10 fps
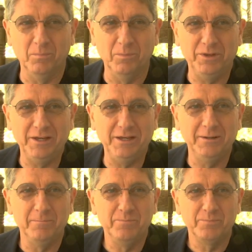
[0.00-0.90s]

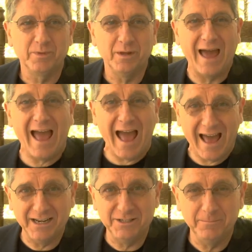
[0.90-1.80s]
the
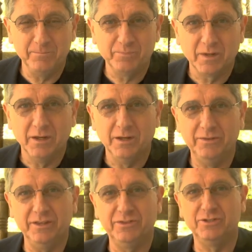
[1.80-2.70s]
ad
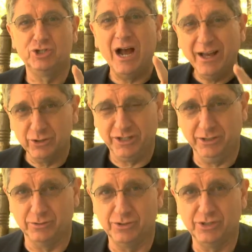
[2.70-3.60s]
that the child
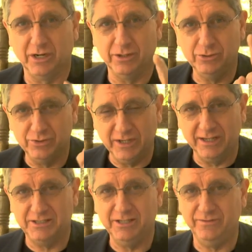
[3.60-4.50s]
killers are using
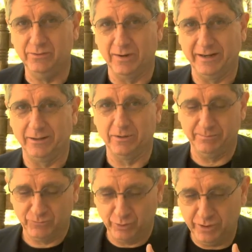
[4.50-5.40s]
on TV right now,
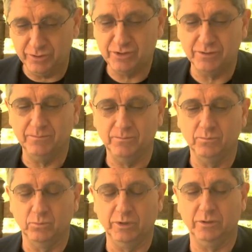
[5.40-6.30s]
right? So here's
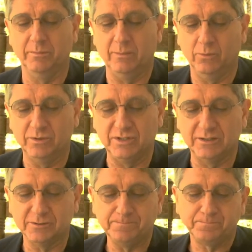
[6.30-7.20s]
what Amendment 1
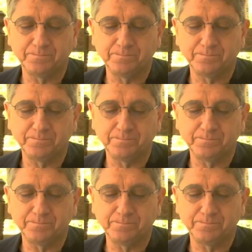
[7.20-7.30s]
says.